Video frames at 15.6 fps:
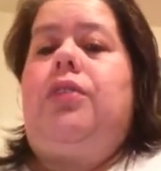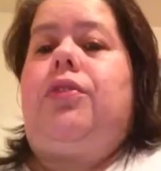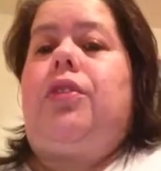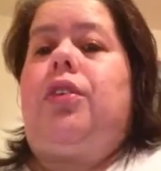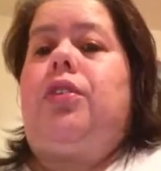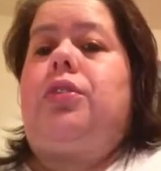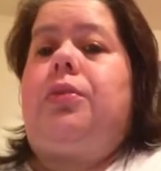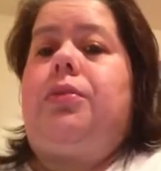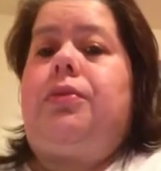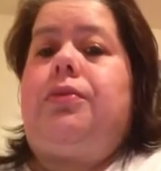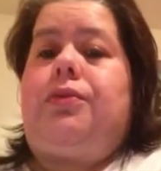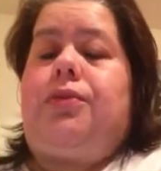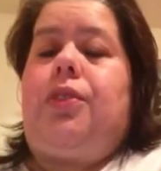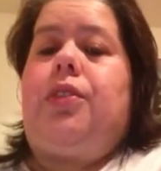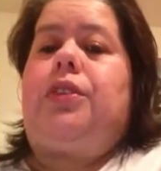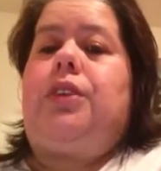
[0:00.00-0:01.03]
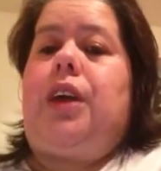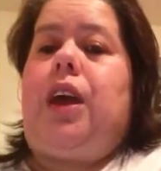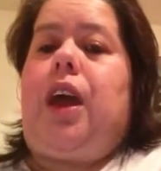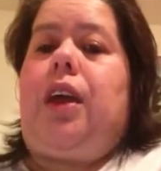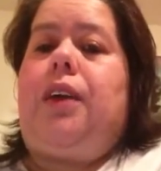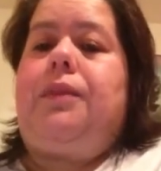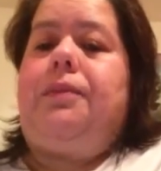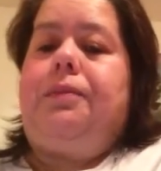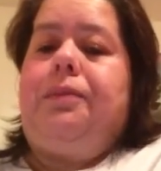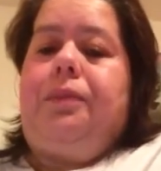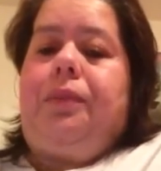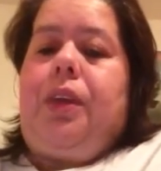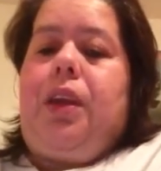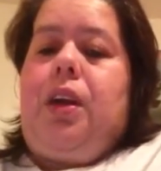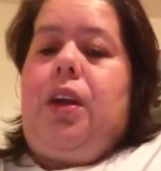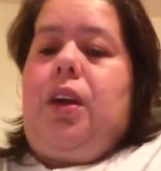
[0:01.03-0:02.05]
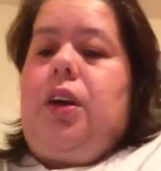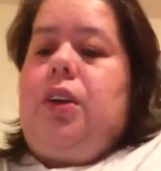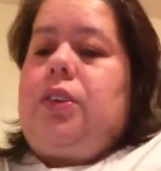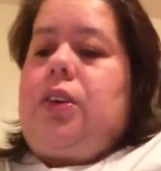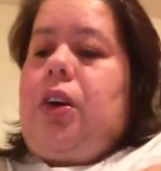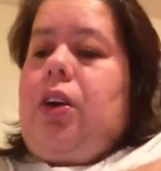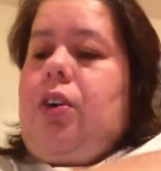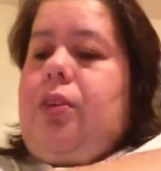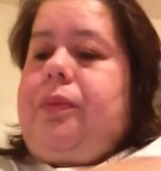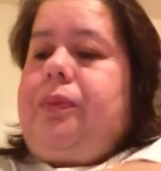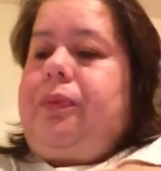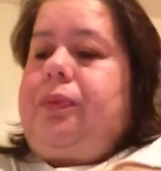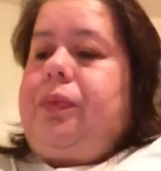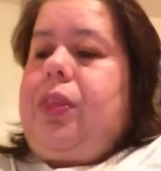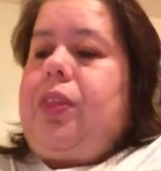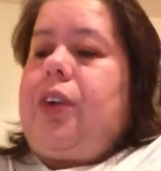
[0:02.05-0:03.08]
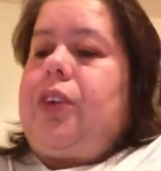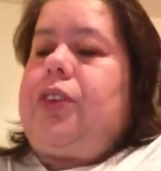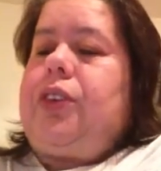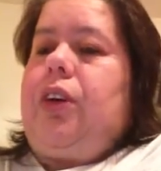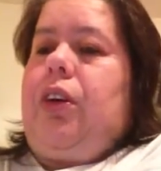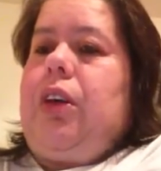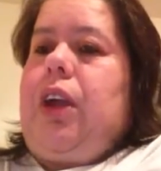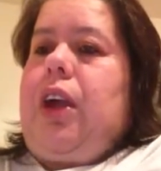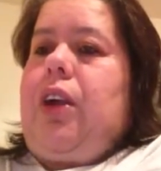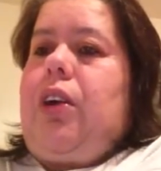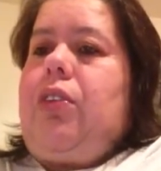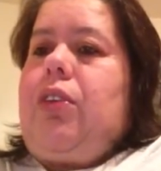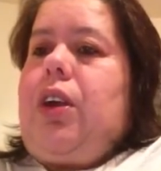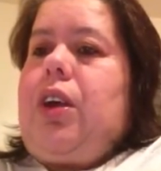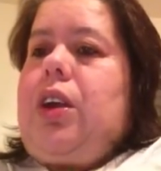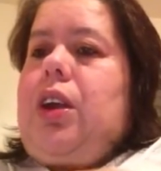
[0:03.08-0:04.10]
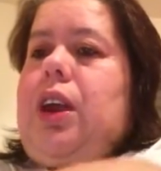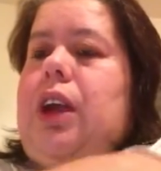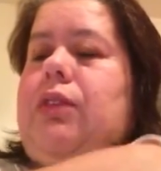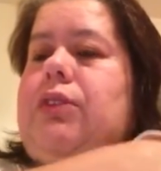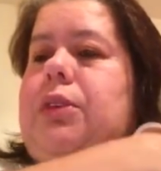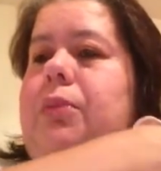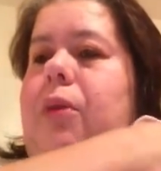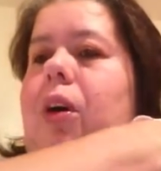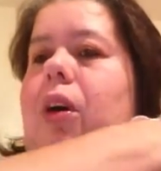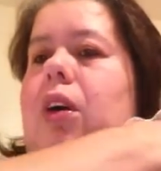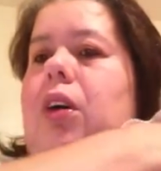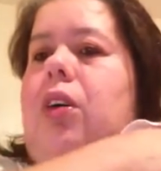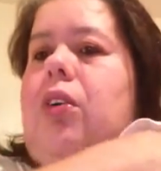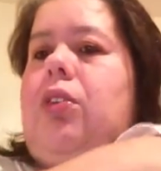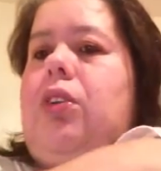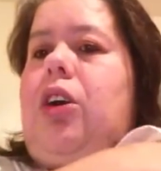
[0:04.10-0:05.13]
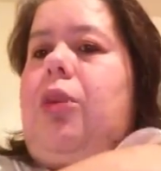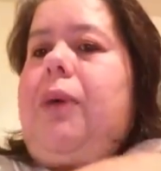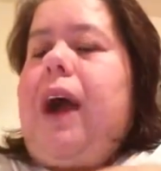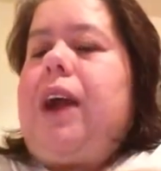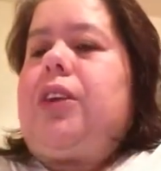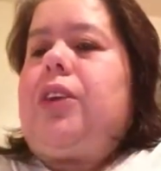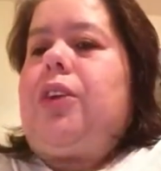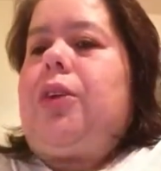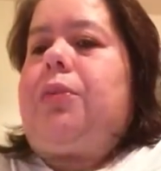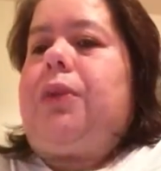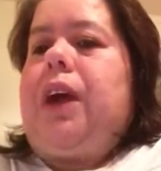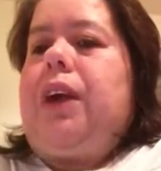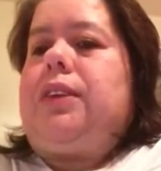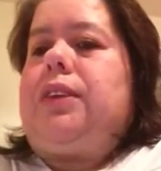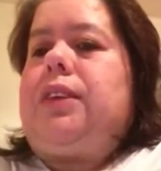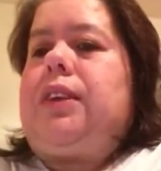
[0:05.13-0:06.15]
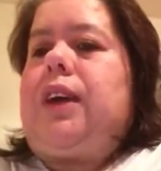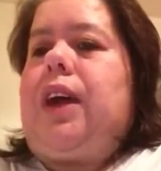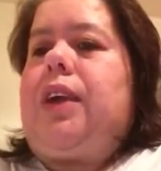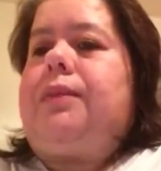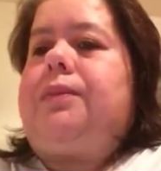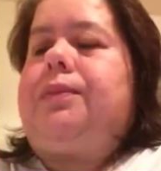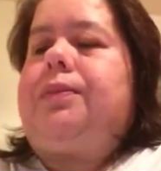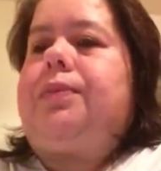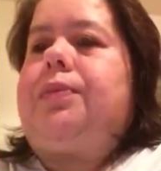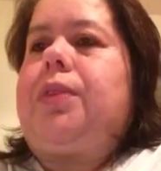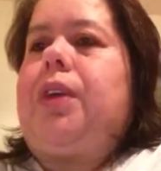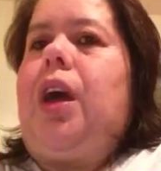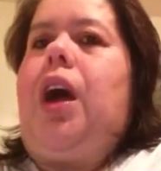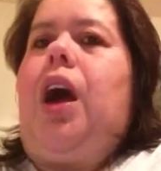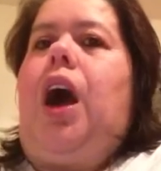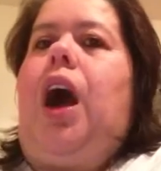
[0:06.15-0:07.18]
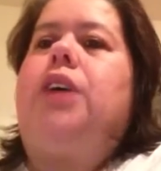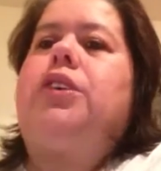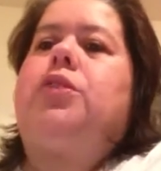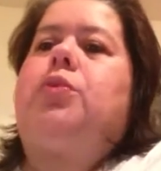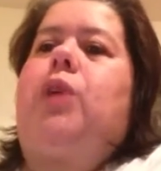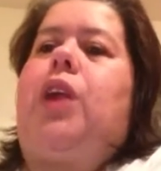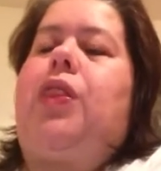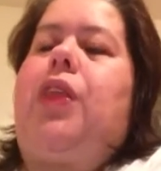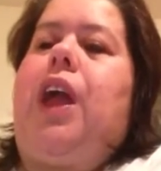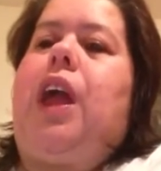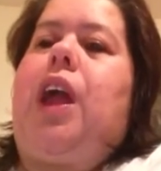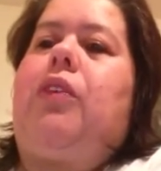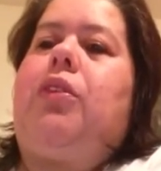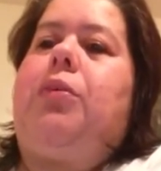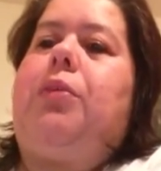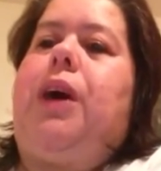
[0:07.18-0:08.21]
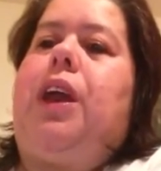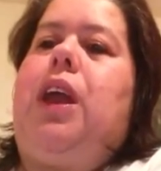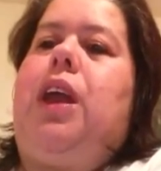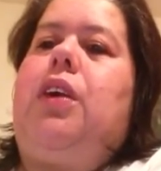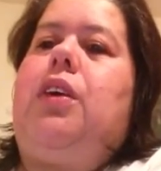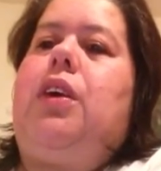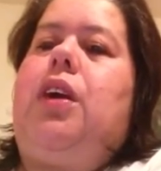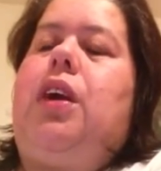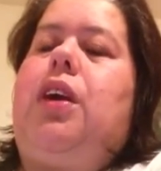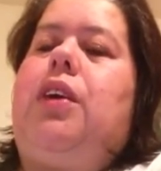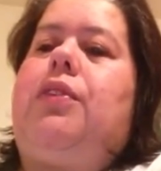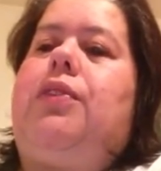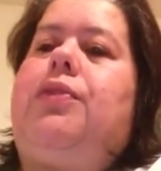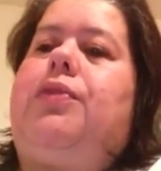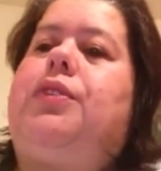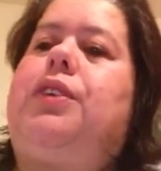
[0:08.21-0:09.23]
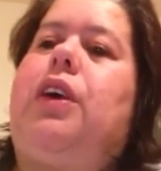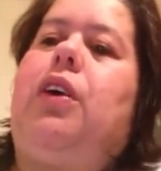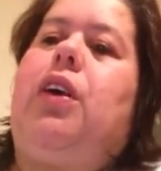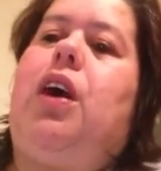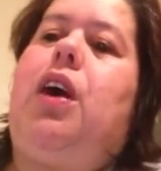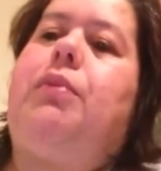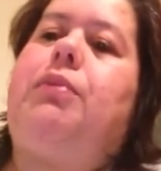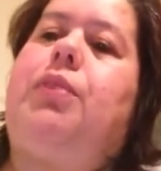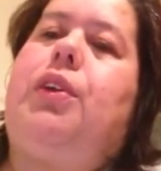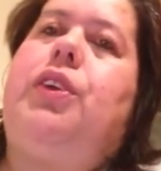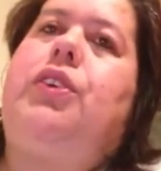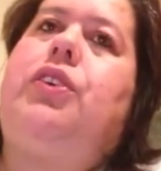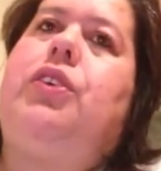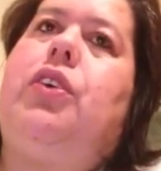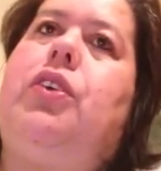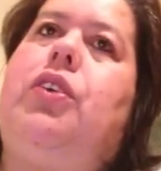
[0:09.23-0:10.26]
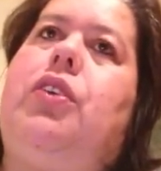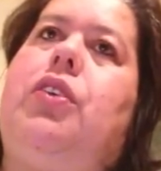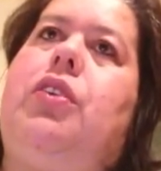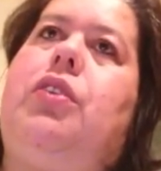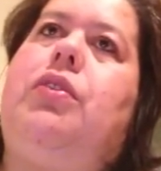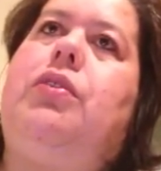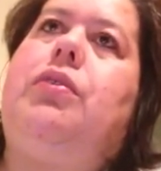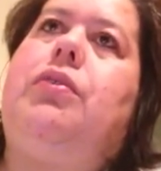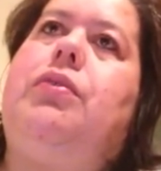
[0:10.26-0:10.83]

for to, for today." So they're still here. They're going to leave tomorrow, go back to their places, and I just want to thank everybody. If Sarah, I'm pretty sure you're